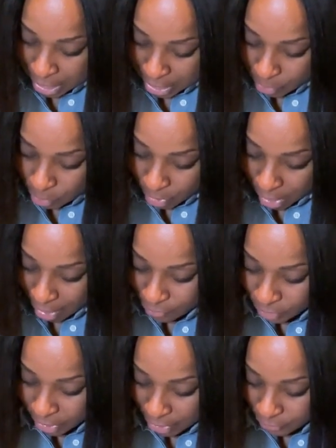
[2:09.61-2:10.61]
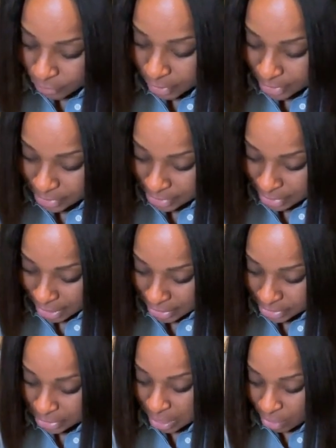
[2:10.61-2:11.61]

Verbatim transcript: he will have whatever he says.